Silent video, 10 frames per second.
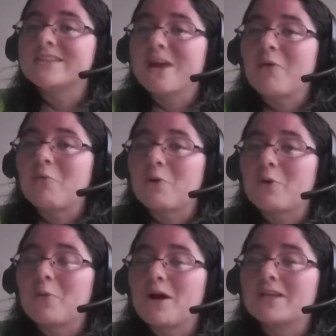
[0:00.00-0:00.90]

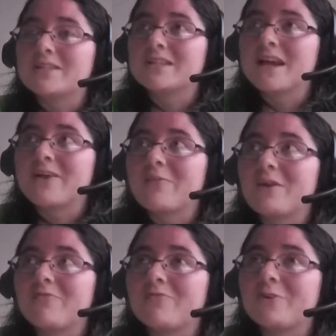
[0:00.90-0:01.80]
network was like when
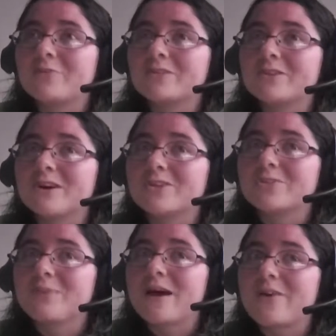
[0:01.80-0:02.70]
it first
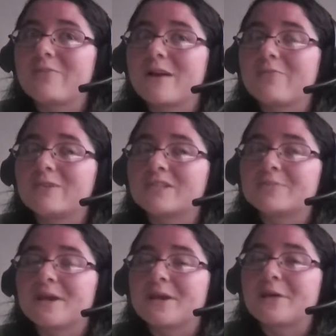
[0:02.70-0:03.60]
launched back around
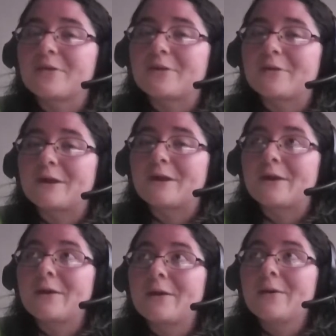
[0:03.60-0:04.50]
wrestlemania 30
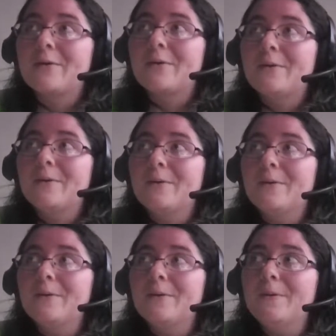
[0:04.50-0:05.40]

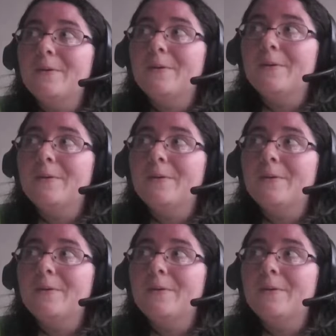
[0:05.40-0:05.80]
Whoo!